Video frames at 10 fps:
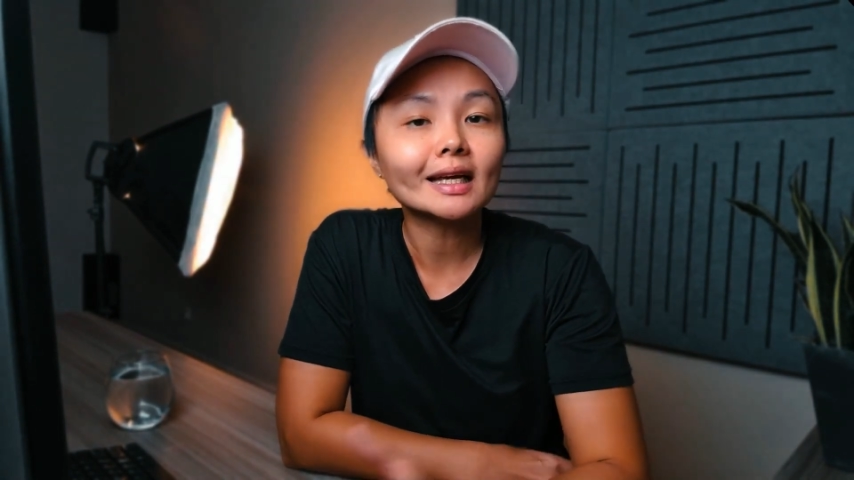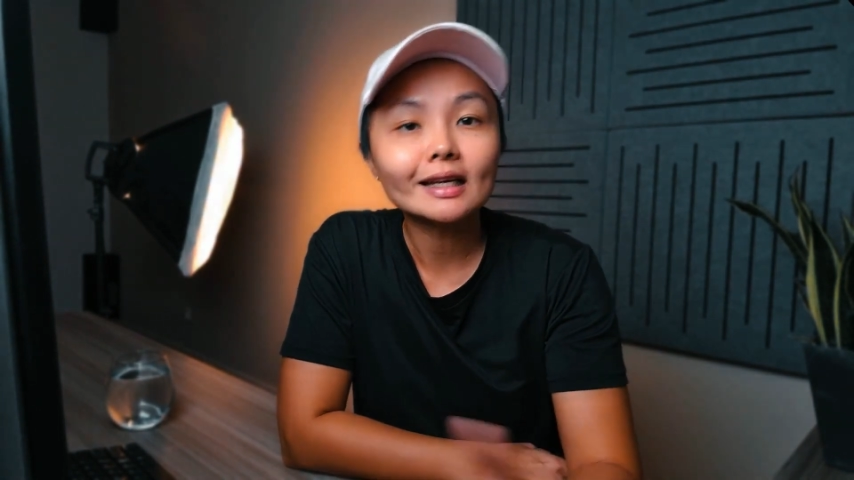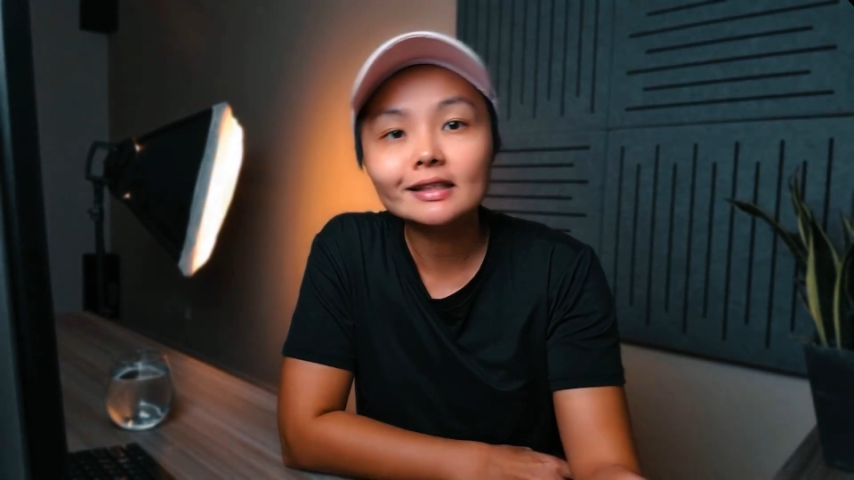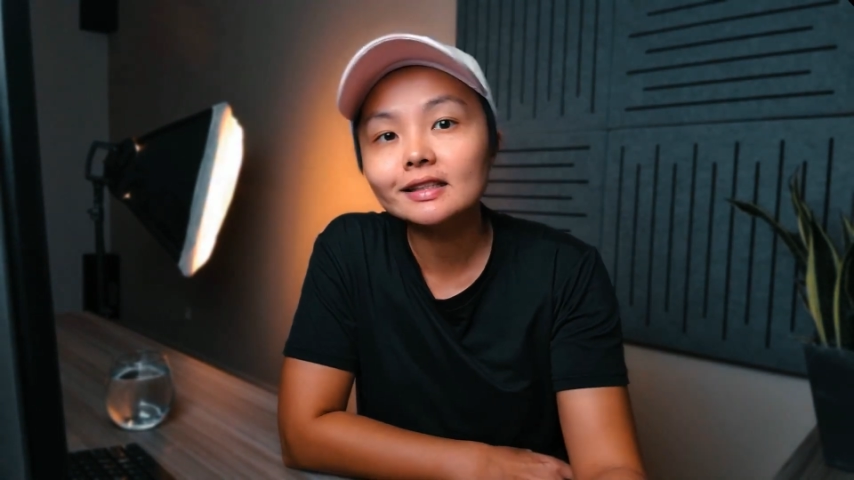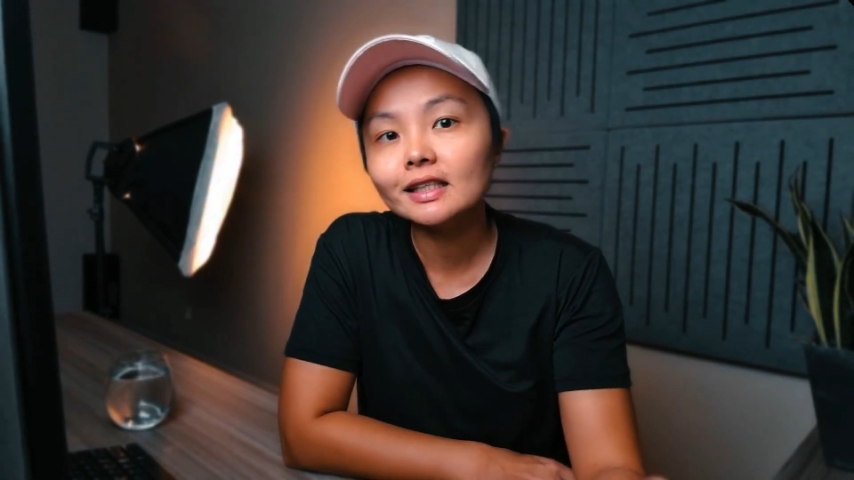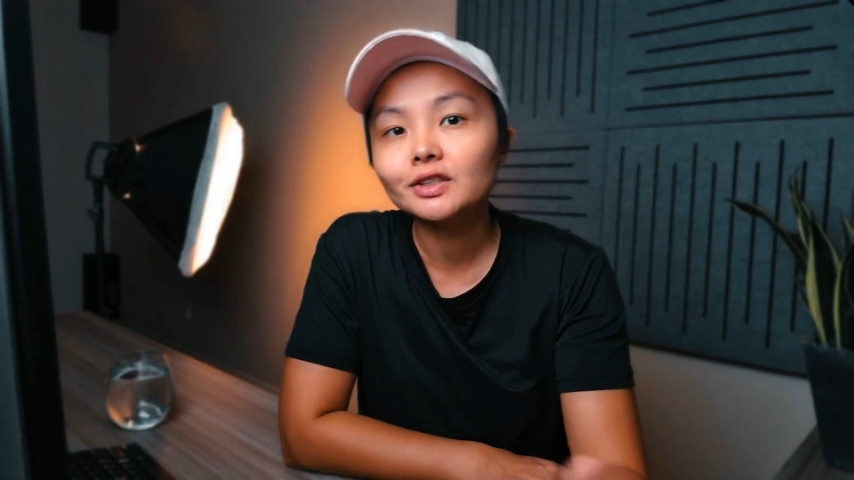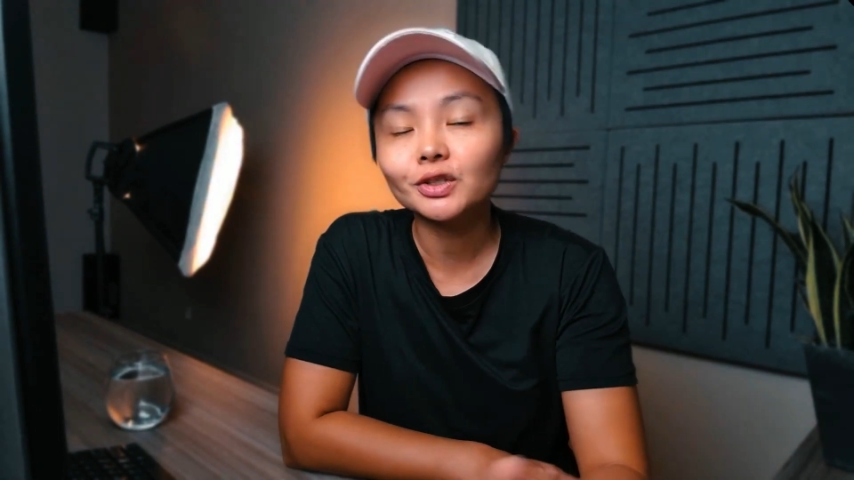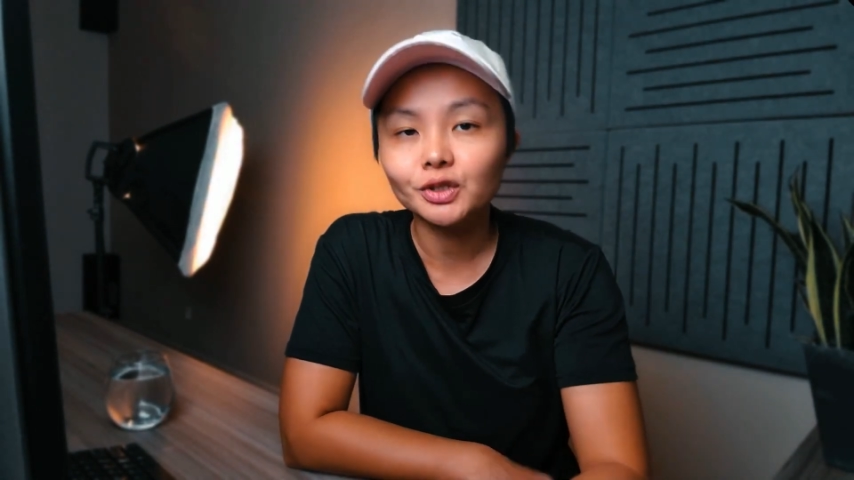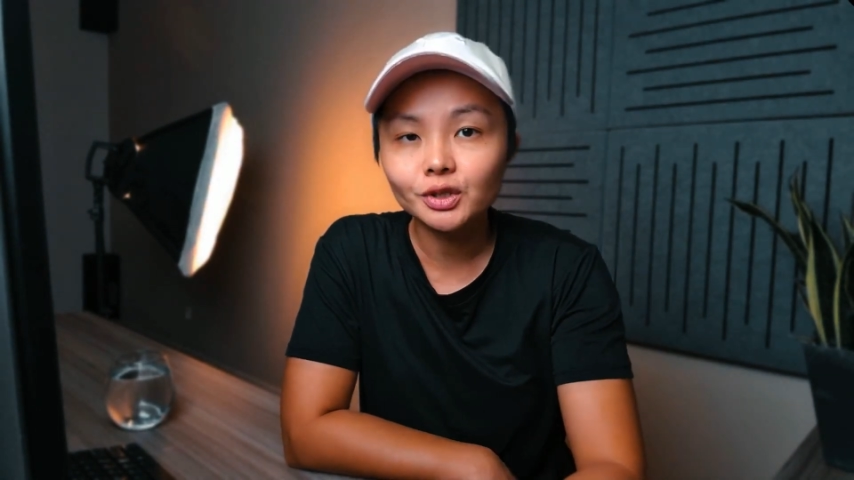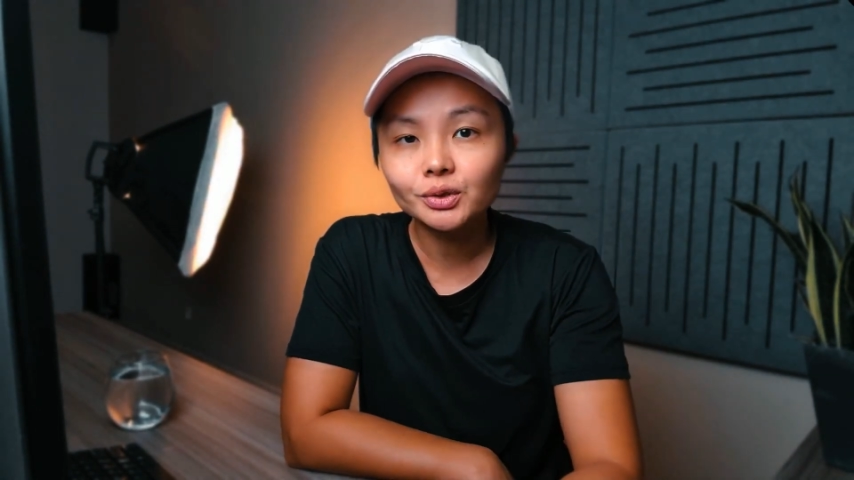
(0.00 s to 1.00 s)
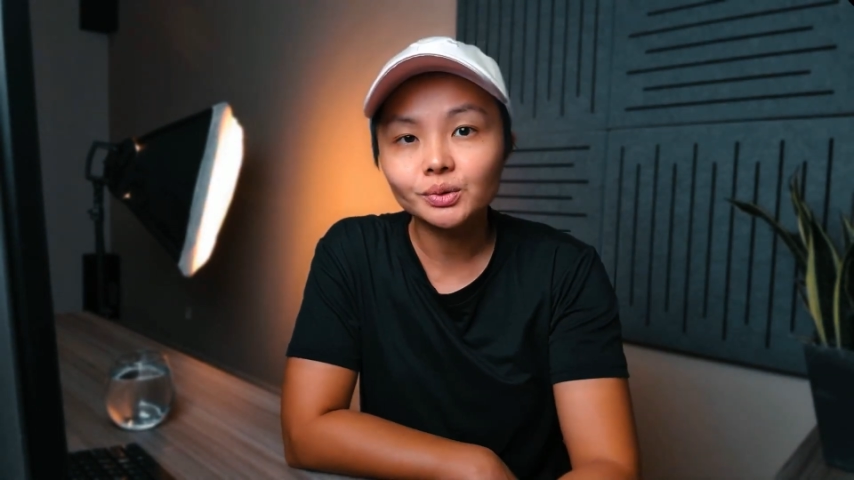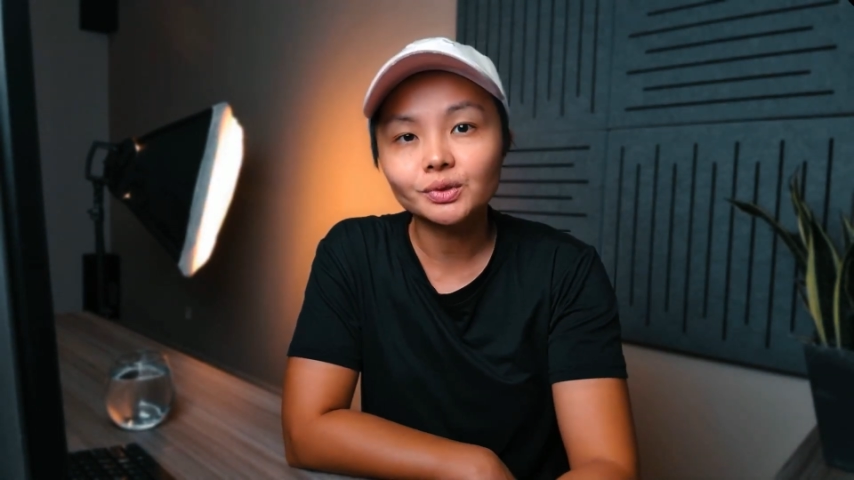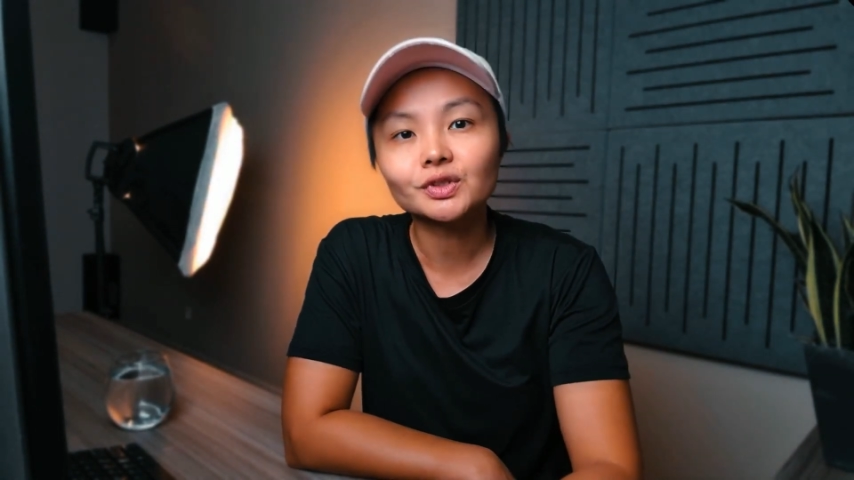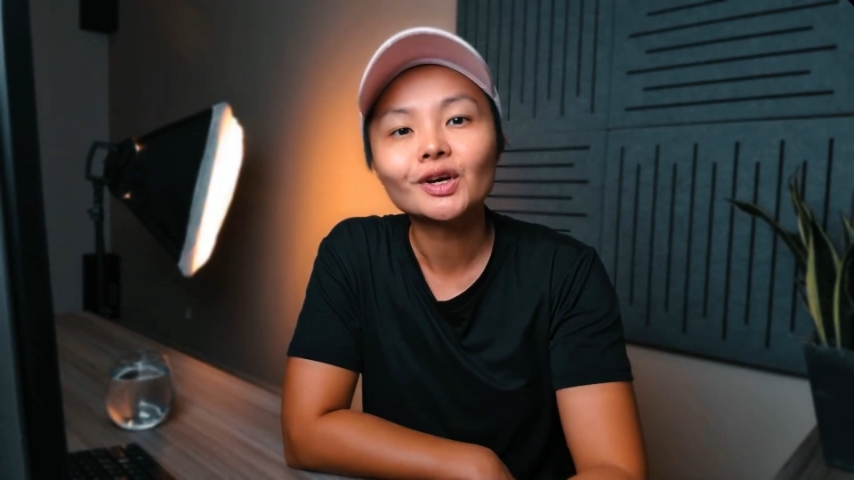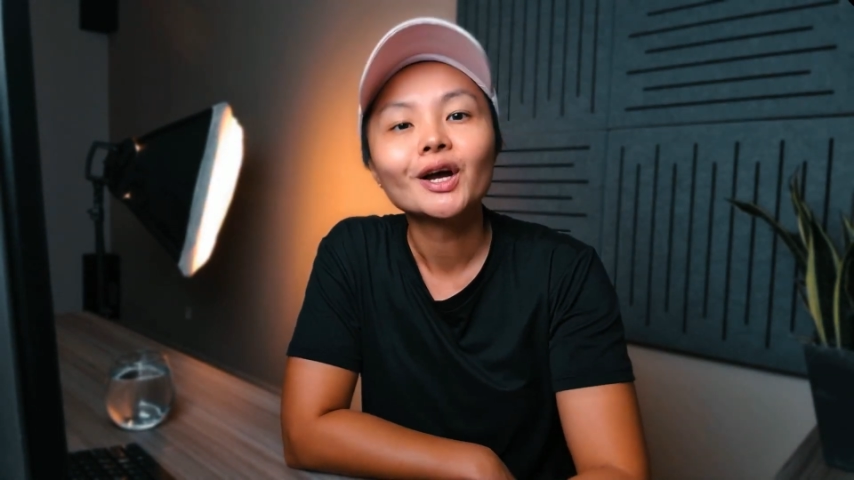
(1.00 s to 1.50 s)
easy to use.